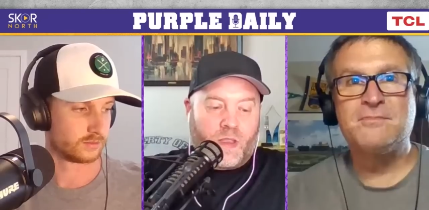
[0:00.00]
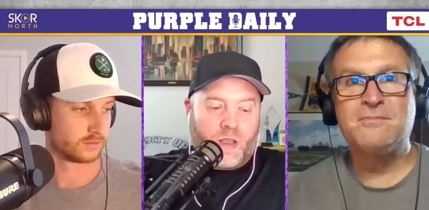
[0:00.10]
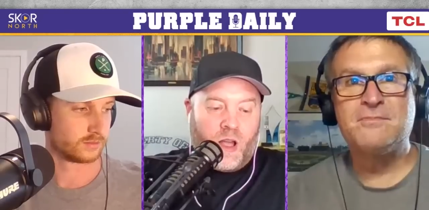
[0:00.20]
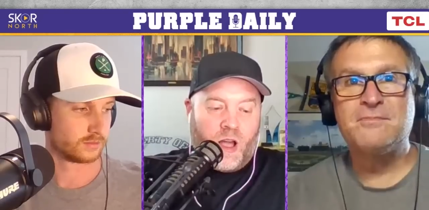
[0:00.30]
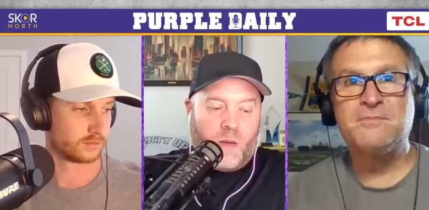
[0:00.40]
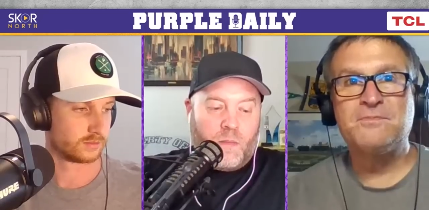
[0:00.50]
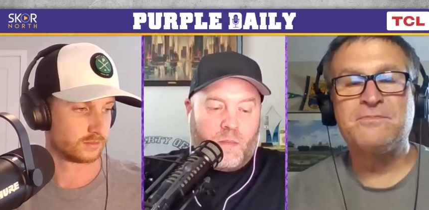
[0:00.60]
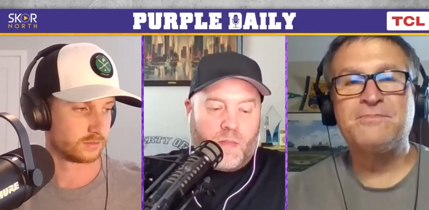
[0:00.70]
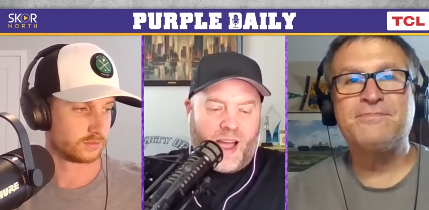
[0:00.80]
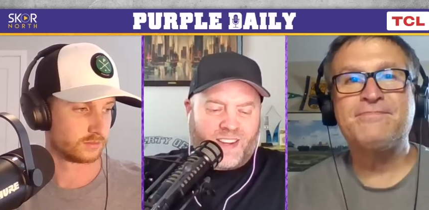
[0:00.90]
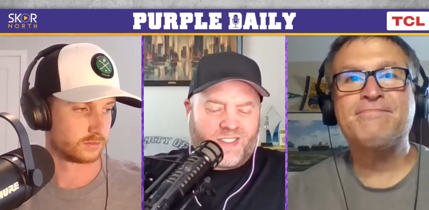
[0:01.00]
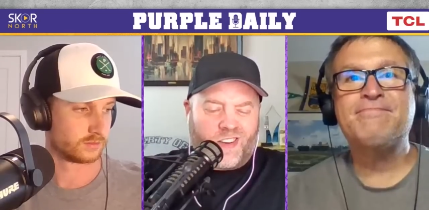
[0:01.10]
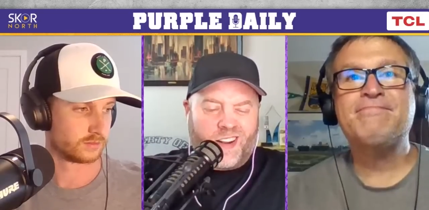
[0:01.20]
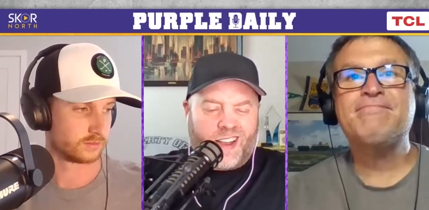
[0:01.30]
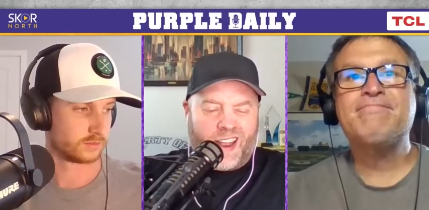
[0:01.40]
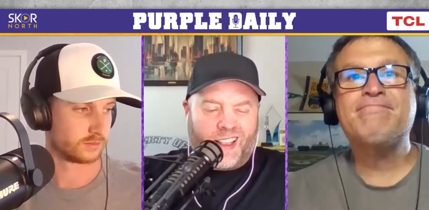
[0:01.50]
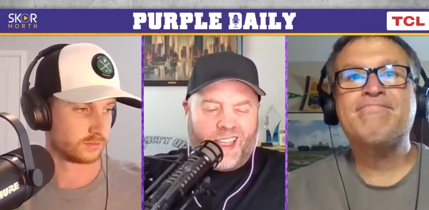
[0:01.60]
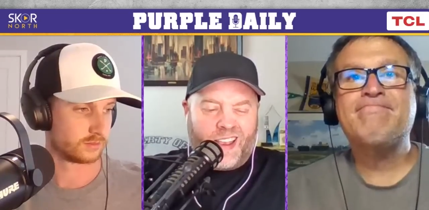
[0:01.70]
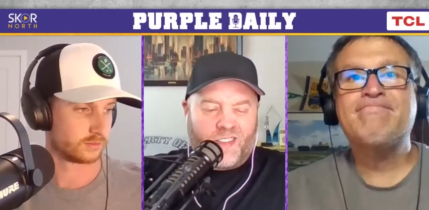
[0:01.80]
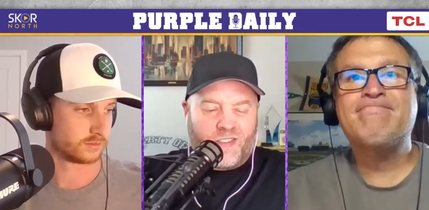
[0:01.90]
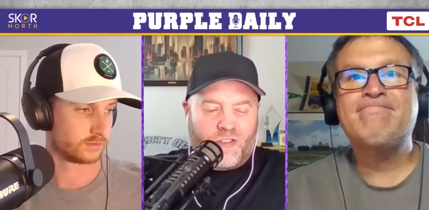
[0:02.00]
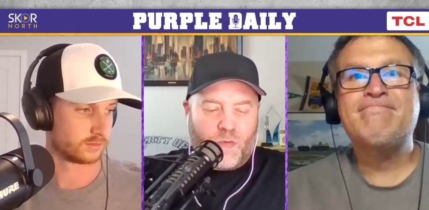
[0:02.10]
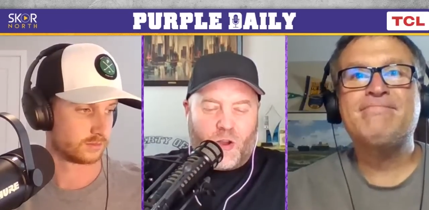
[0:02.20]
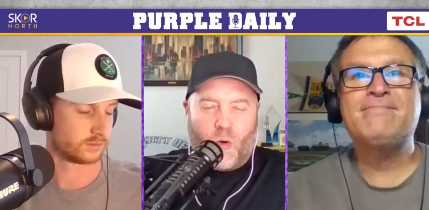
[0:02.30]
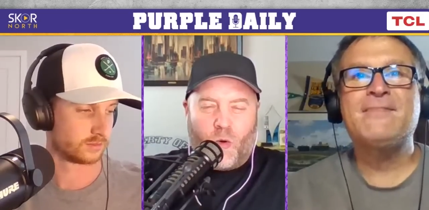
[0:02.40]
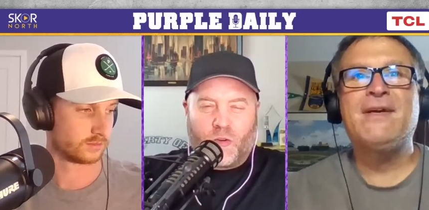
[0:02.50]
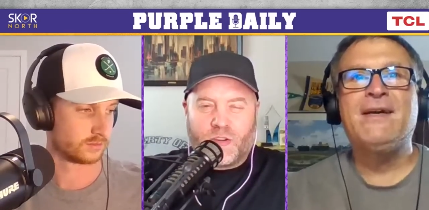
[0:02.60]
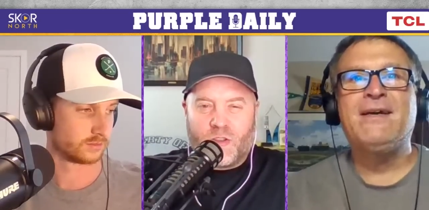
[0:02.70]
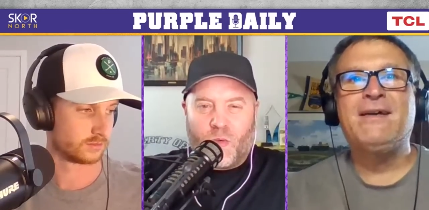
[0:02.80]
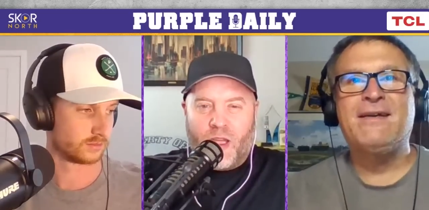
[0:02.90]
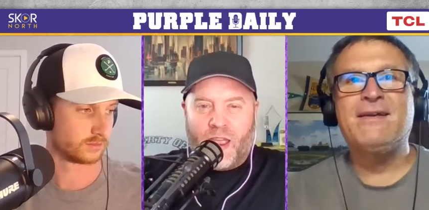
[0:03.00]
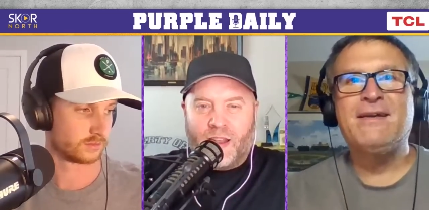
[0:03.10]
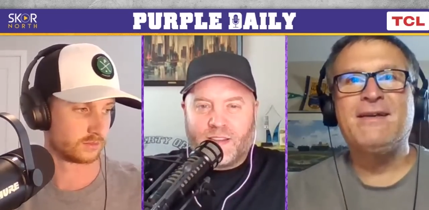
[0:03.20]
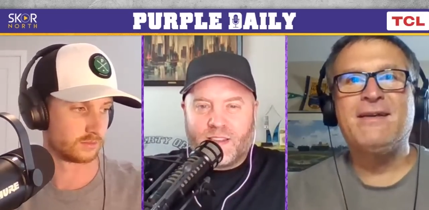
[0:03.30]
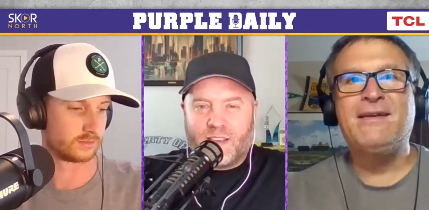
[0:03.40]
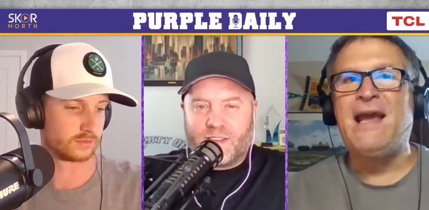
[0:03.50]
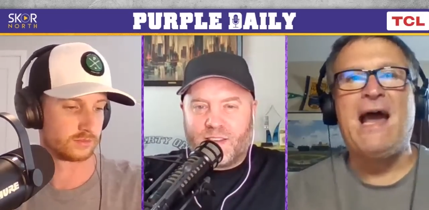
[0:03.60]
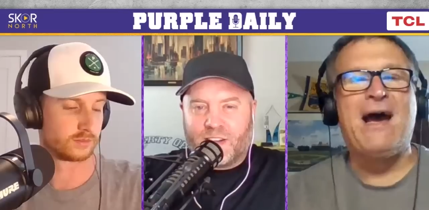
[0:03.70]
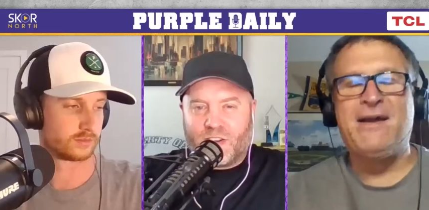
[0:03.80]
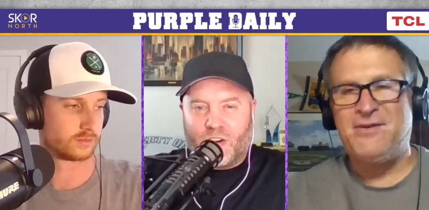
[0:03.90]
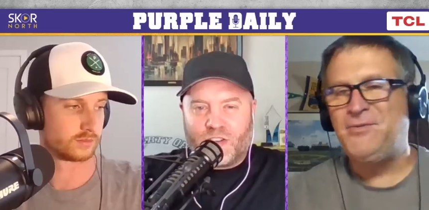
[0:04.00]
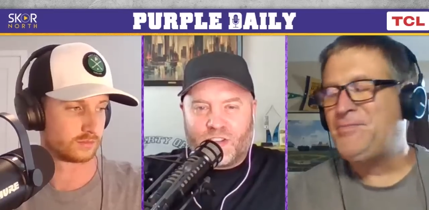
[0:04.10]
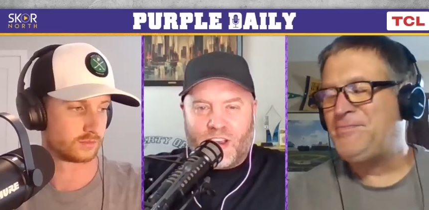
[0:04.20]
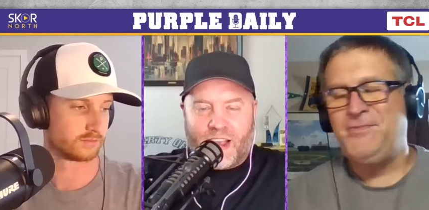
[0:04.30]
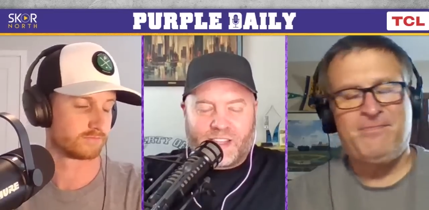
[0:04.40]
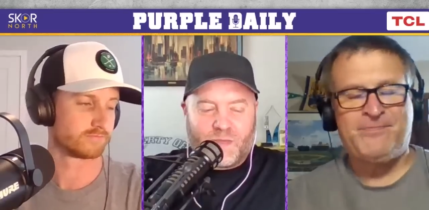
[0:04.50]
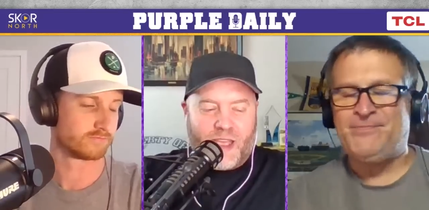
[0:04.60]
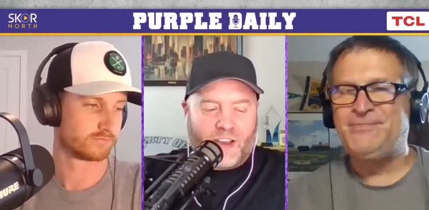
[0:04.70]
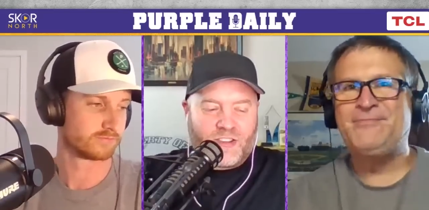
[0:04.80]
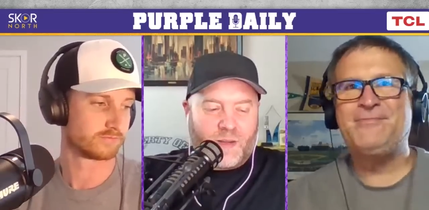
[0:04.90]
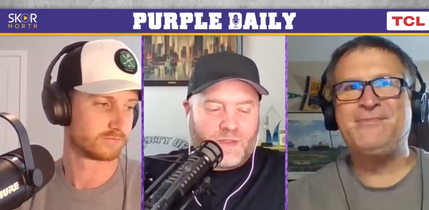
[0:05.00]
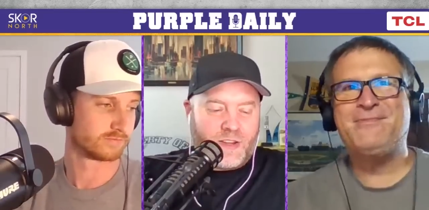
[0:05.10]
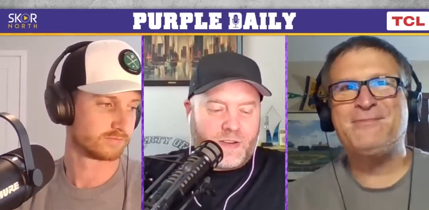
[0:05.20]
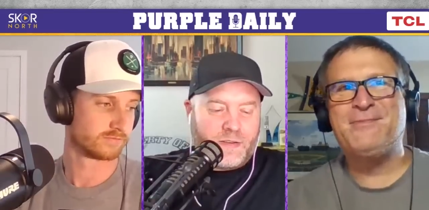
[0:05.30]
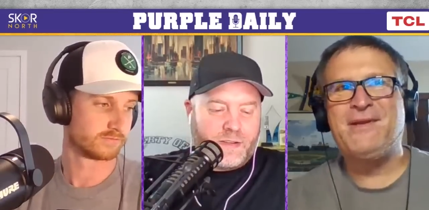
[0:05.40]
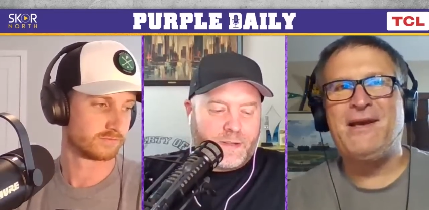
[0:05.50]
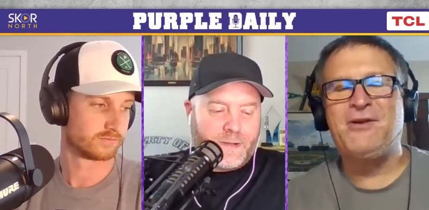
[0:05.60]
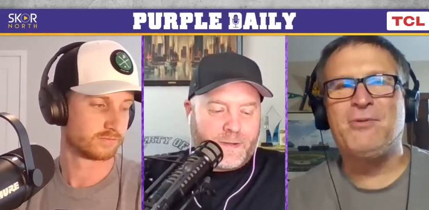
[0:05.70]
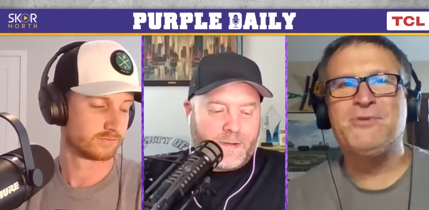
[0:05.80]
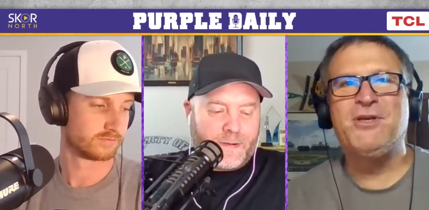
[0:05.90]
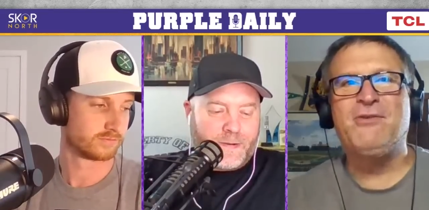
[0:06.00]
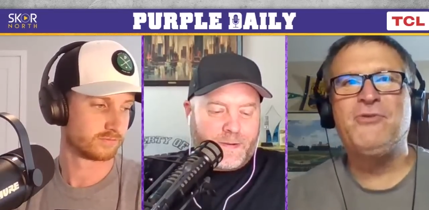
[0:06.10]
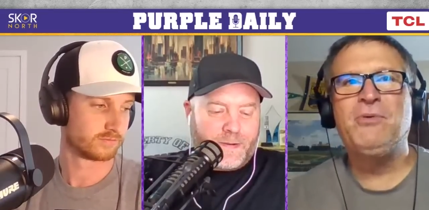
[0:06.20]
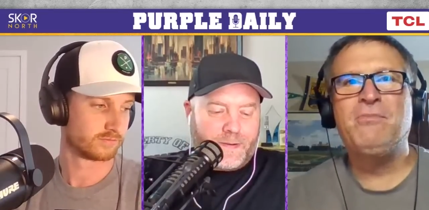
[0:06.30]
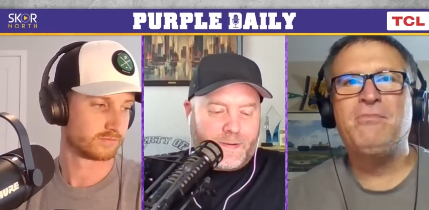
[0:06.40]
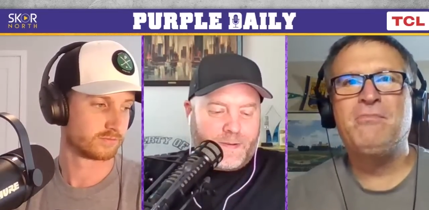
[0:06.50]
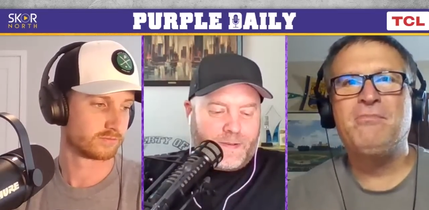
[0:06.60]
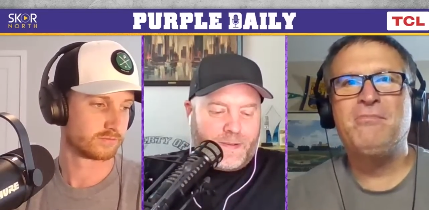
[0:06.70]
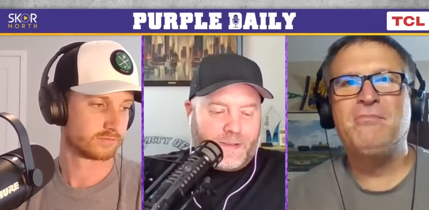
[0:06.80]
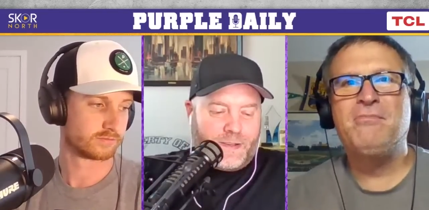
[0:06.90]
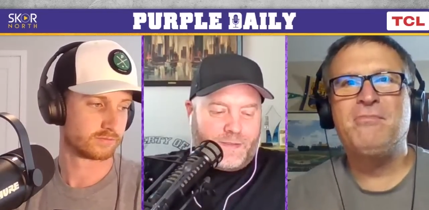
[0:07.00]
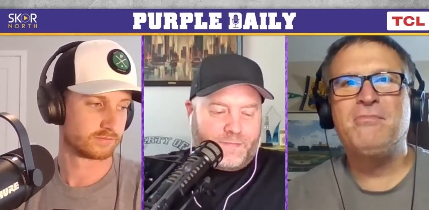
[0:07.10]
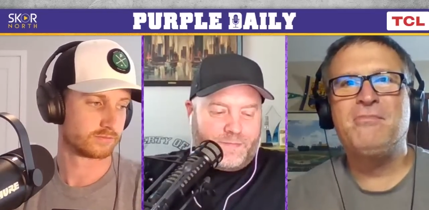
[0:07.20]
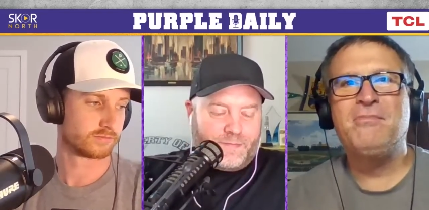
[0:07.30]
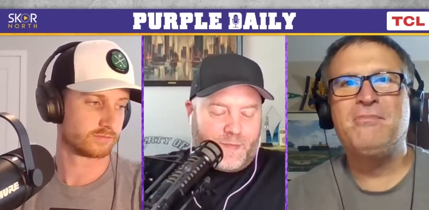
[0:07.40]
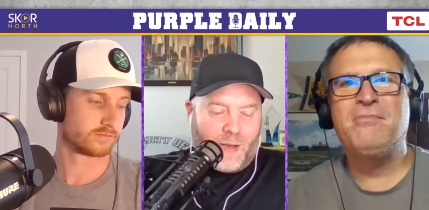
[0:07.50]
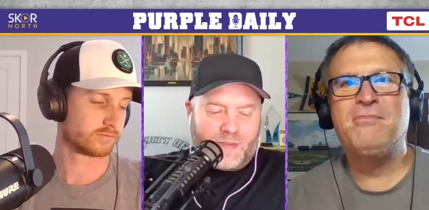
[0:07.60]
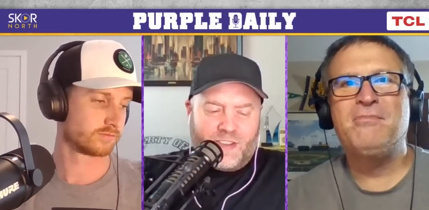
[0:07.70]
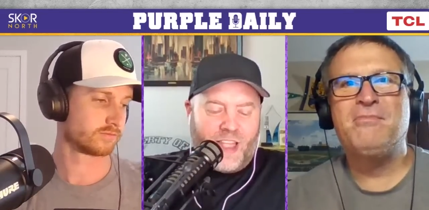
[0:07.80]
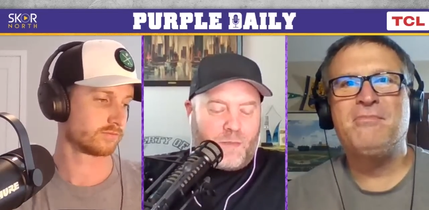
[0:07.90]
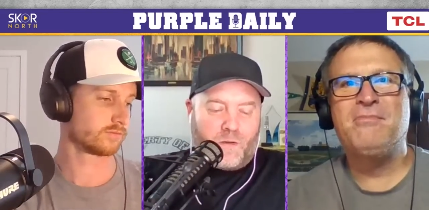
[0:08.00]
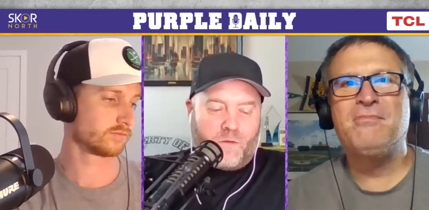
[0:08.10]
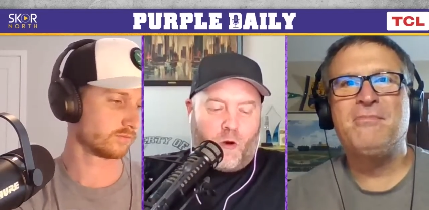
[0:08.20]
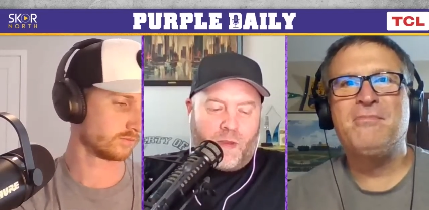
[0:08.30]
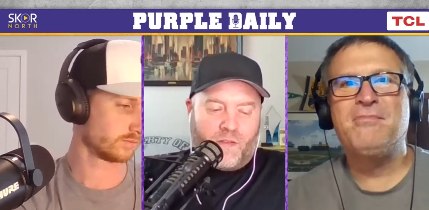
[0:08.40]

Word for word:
Speaker 1: Uh, I started kind of like three quarters of the way into this yeah, excursion, you, so I got some catching up to do.
Speaker 2: Yeah, you're absolved.
Speaker 1: I'm still not performing